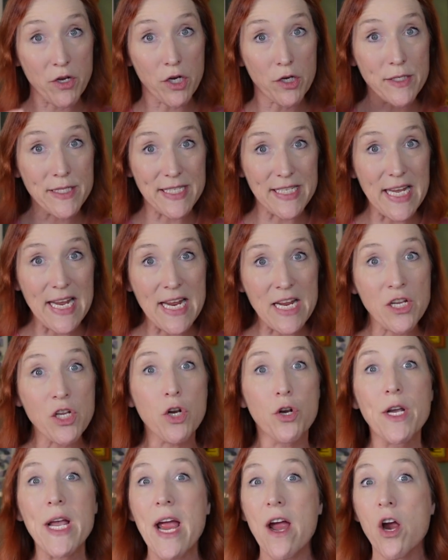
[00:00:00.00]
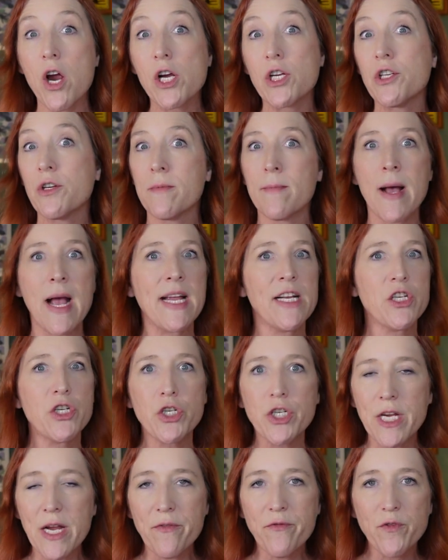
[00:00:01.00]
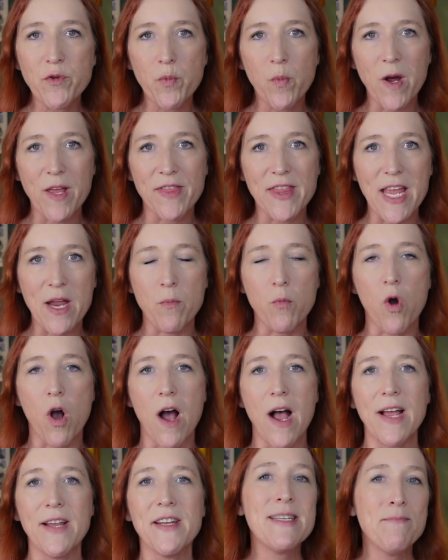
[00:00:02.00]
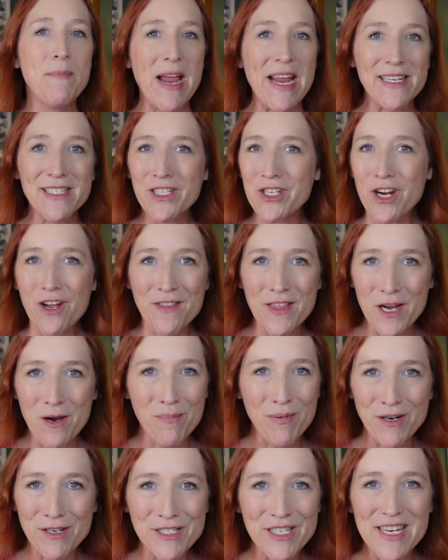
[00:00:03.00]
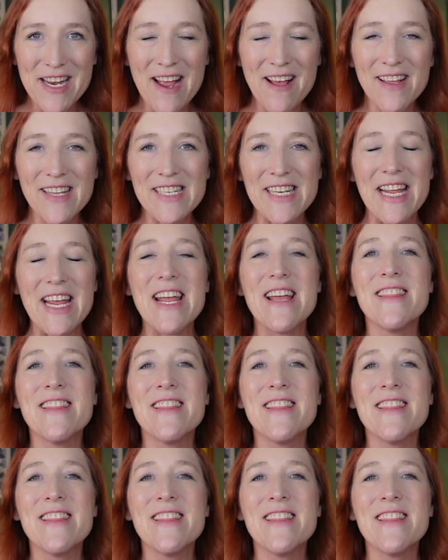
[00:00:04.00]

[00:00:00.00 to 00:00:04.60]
your scene, your character might shift what they want based on their personality.